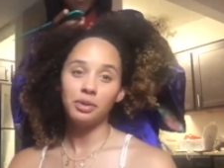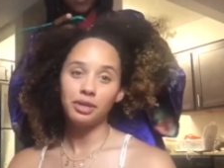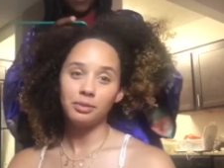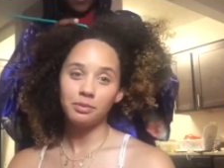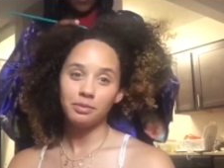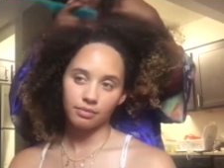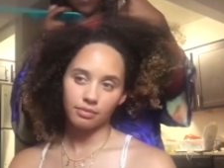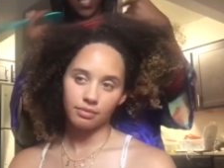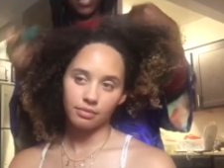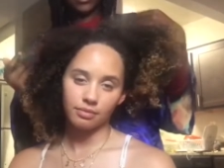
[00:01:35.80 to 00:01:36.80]
what?
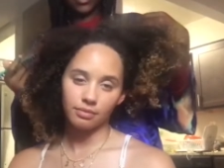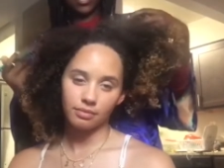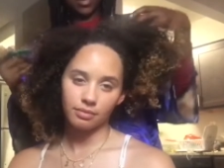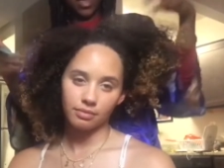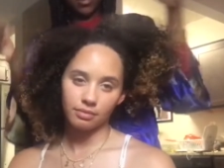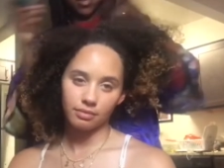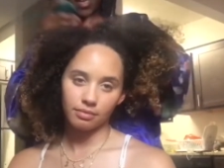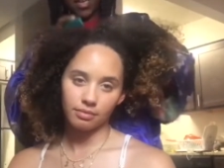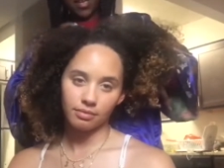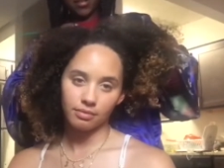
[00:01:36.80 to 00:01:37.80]
How'd you get the knot on your
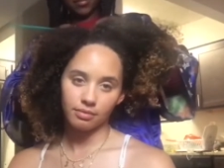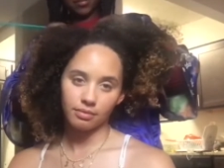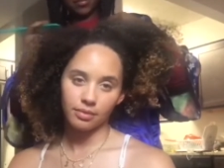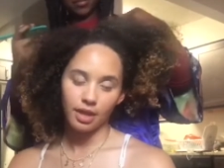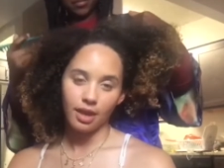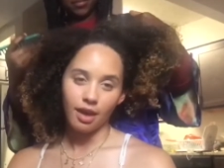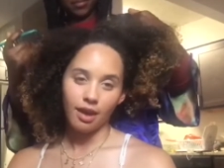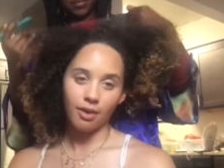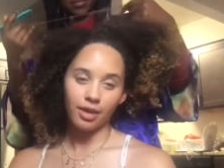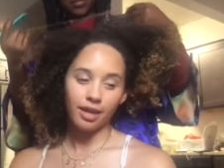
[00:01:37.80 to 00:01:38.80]
head?
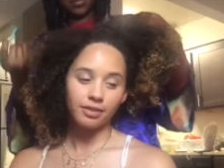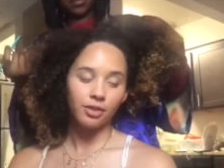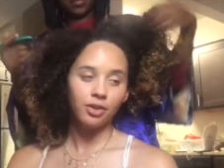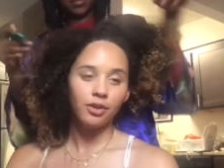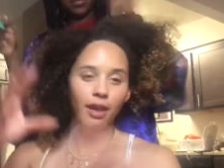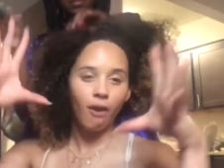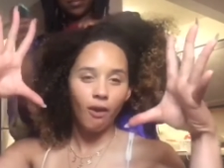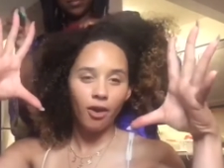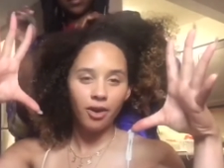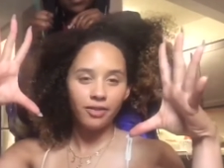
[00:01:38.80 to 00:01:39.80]
Oh yeah, so you know that
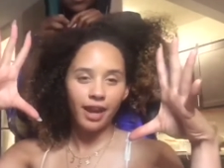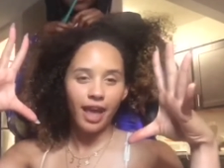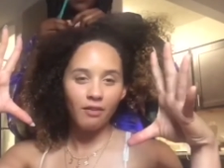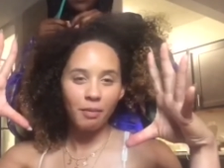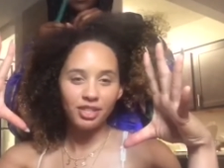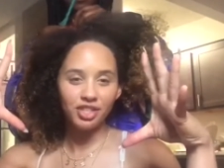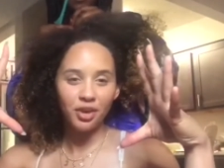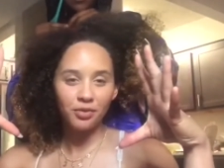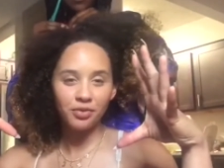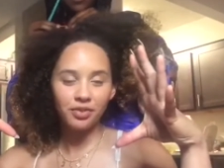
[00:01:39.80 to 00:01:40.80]
R that I have on my
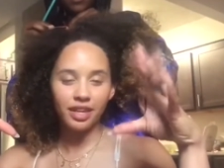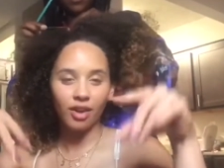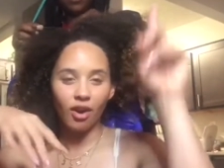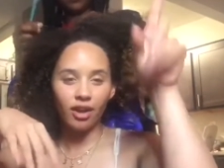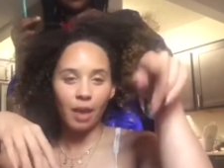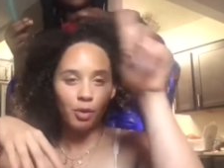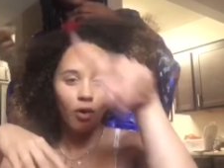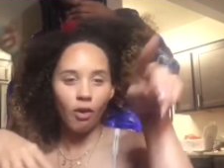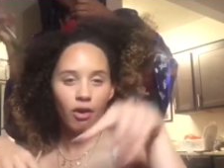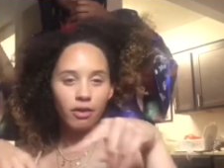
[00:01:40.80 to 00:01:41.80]
shelf? It's like a capital
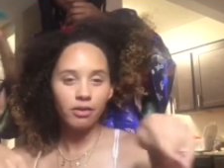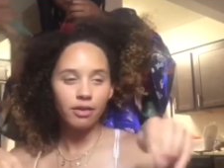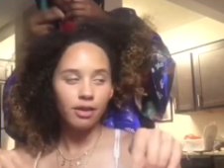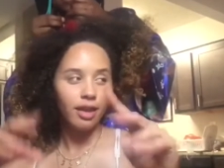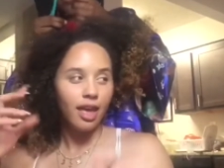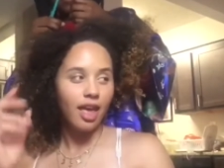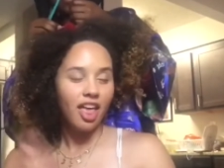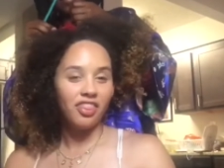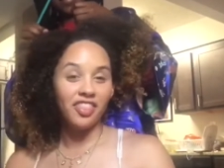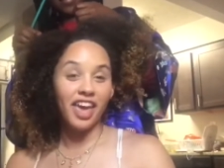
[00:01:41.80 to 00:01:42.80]
R.
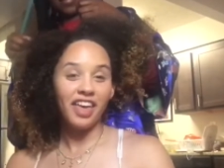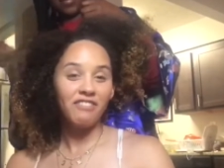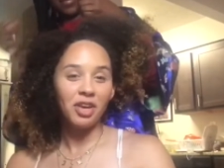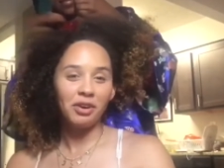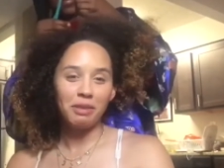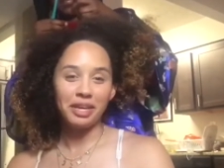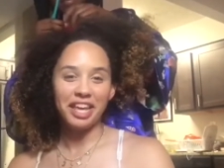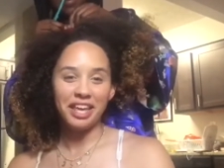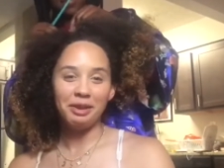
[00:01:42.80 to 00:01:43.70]
Mm-hmm. Yeah, that fell hit me in the head.